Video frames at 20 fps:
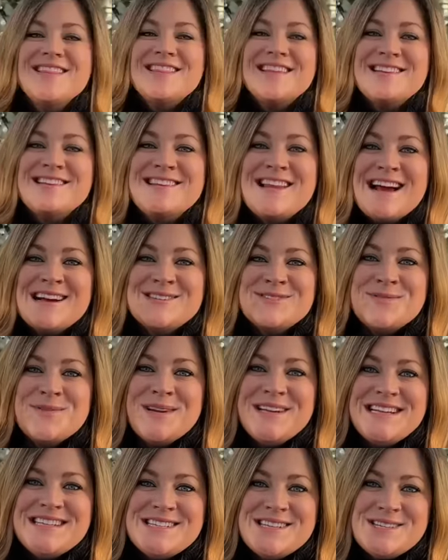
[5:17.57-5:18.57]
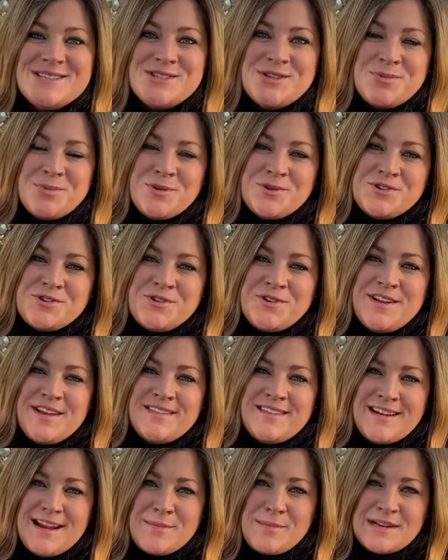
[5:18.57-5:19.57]
The next one is a Supertunia
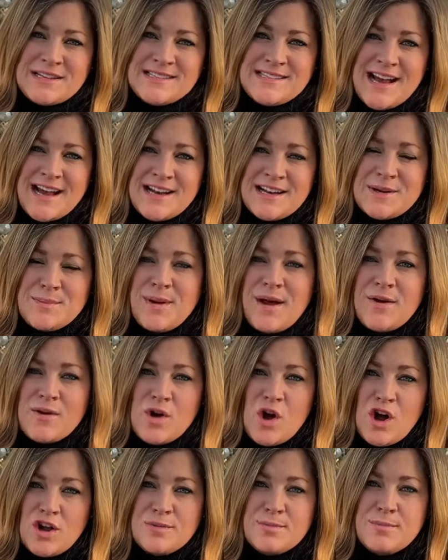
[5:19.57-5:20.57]
that I'm excited about called